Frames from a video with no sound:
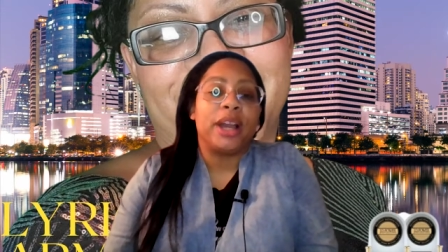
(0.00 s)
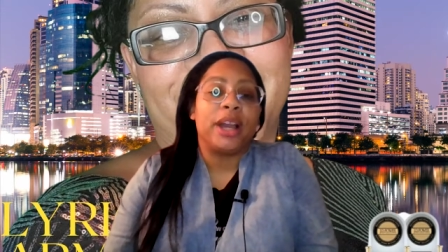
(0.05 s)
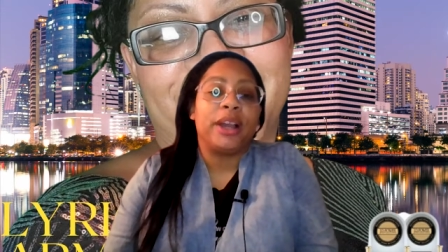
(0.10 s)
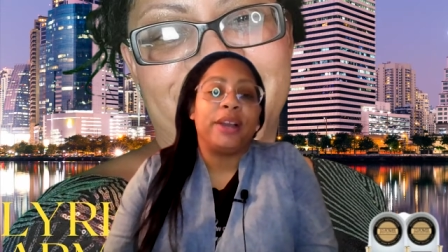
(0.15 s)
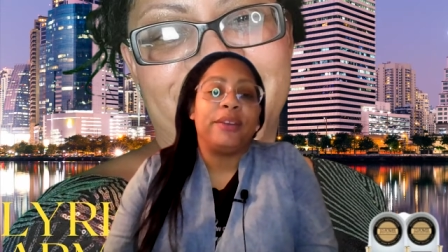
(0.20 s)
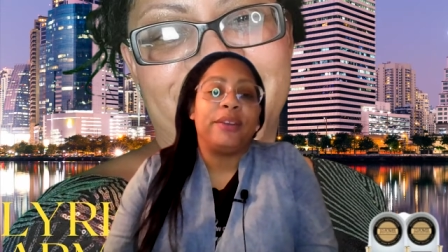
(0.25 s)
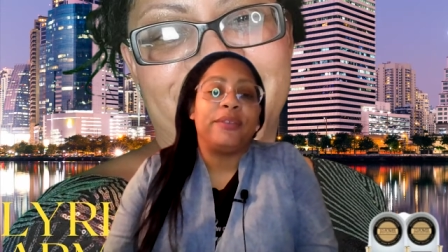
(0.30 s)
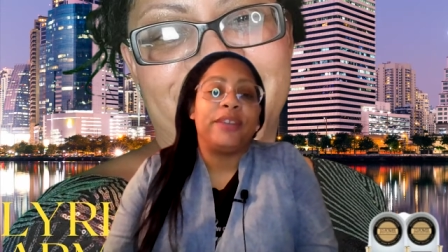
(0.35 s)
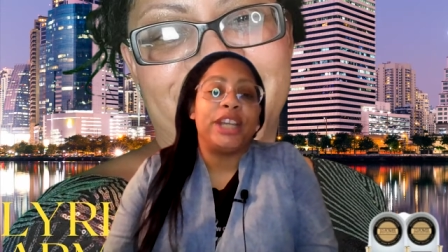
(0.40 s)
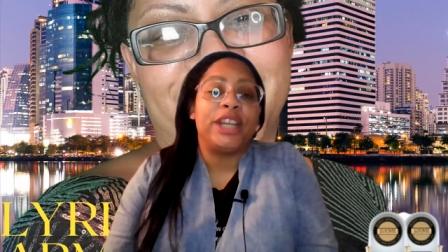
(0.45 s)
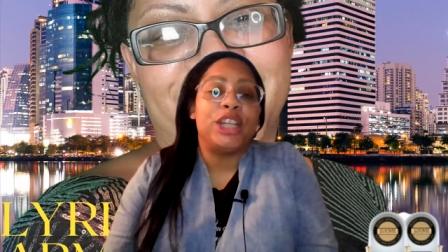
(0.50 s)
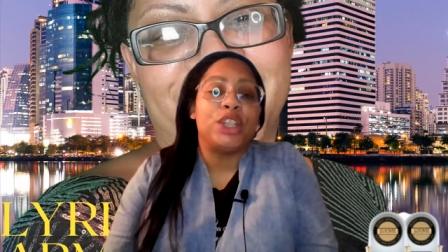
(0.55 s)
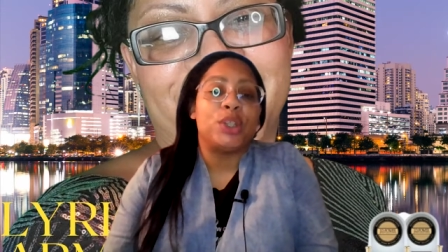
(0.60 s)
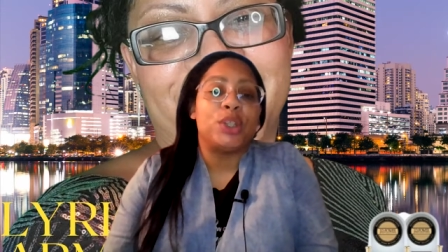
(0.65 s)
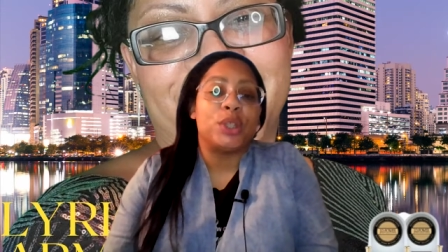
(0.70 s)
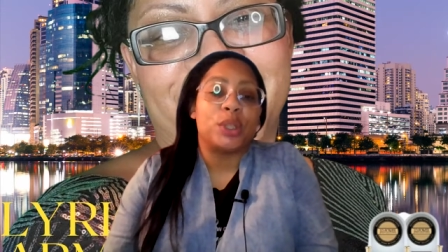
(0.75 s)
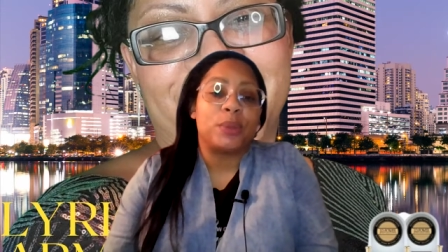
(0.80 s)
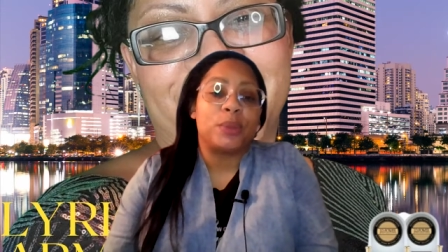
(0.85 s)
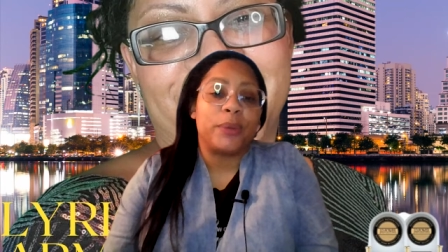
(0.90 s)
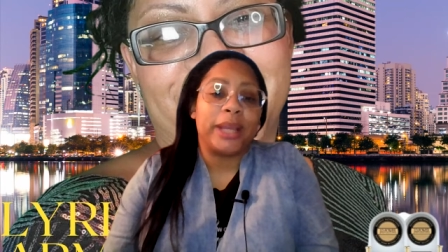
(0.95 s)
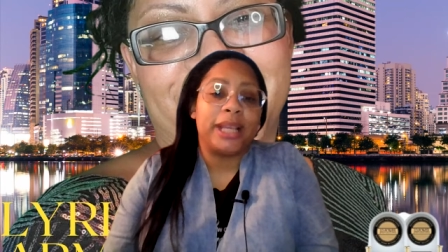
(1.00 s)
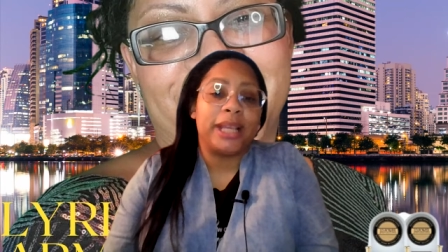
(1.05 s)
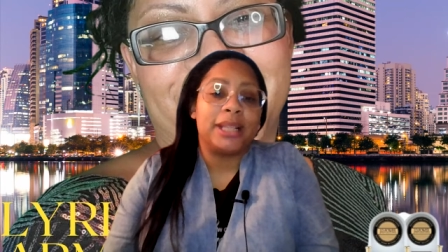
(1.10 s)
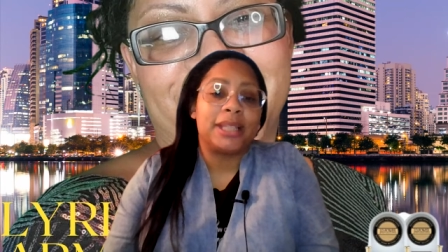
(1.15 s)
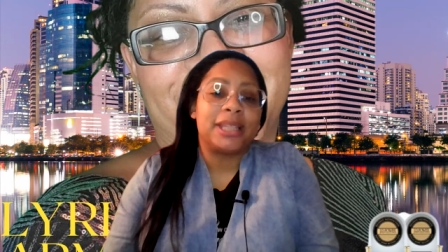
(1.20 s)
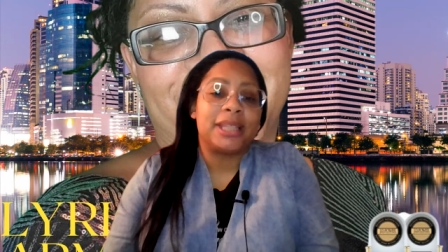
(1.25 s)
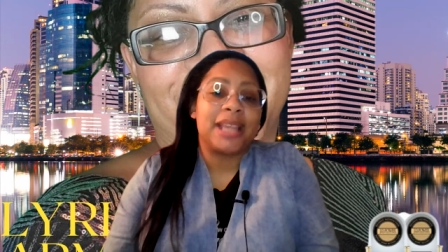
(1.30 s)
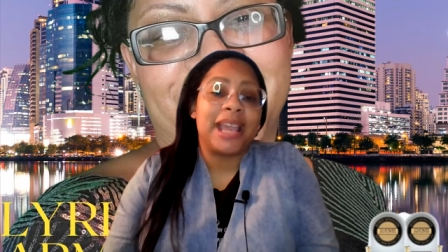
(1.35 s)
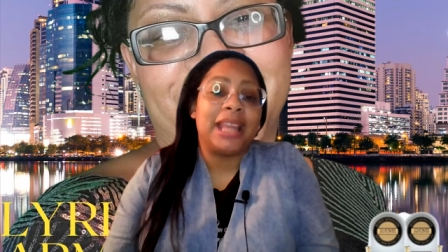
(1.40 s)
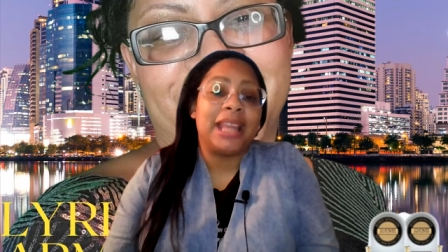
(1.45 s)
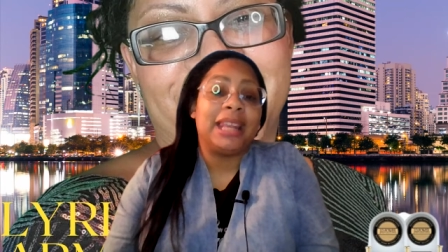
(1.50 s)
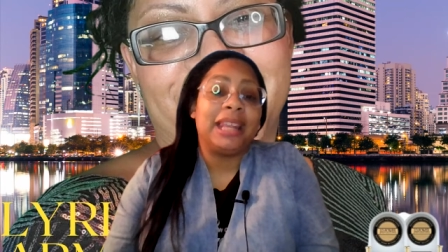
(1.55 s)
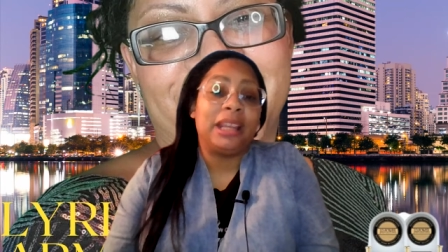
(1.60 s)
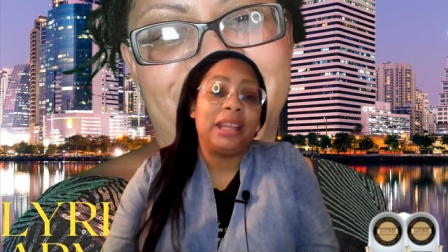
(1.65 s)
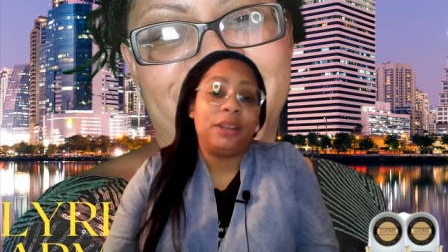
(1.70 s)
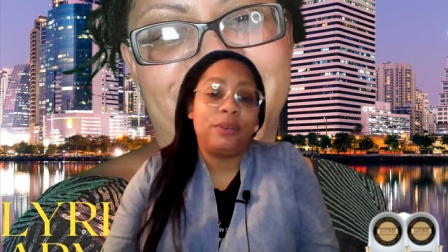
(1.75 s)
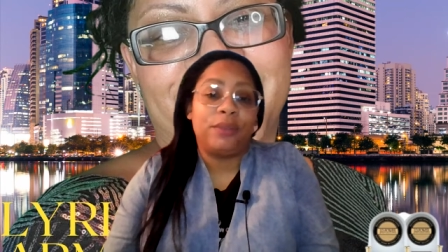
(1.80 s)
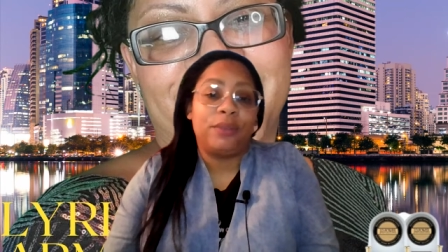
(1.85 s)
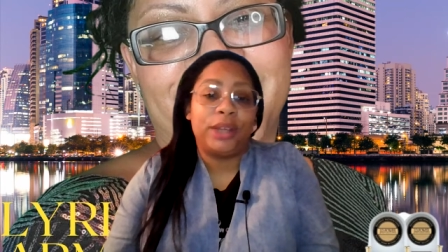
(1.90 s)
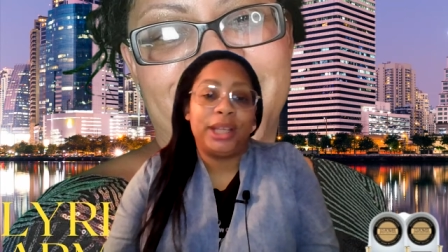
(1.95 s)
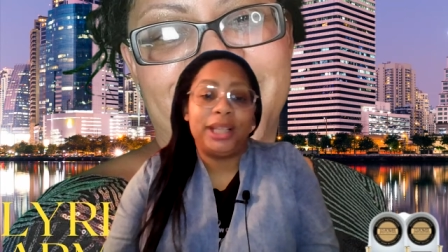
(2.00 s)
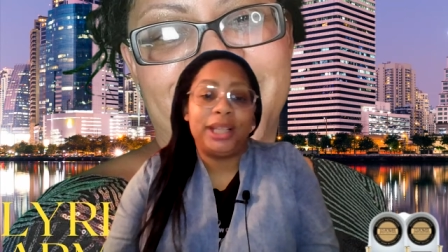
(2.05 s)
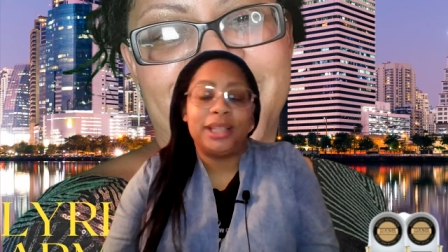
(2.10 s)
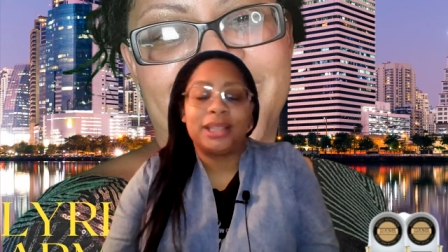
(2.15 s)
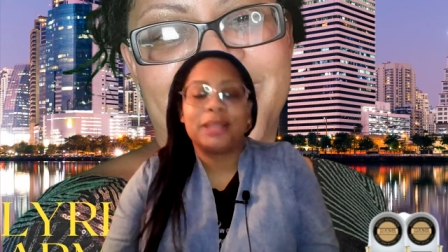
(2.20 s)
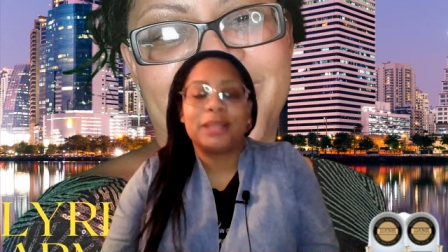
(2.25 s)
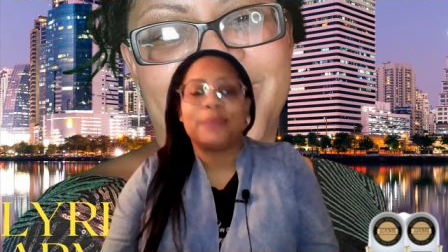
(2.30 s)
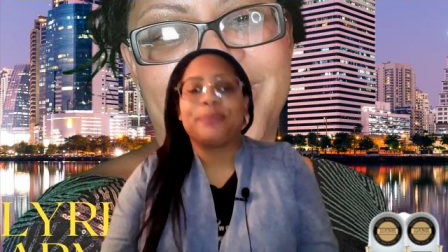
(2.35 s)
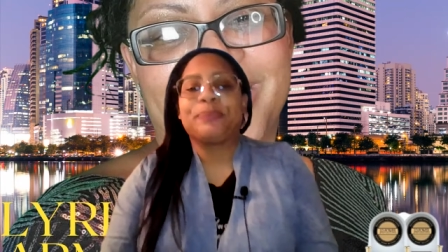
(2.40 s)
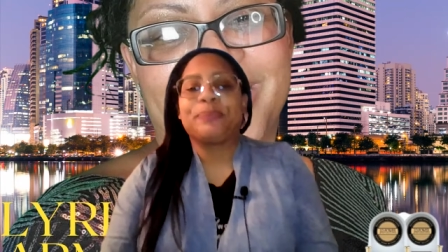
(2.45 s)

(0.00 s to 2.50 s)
of interest rates and late fees.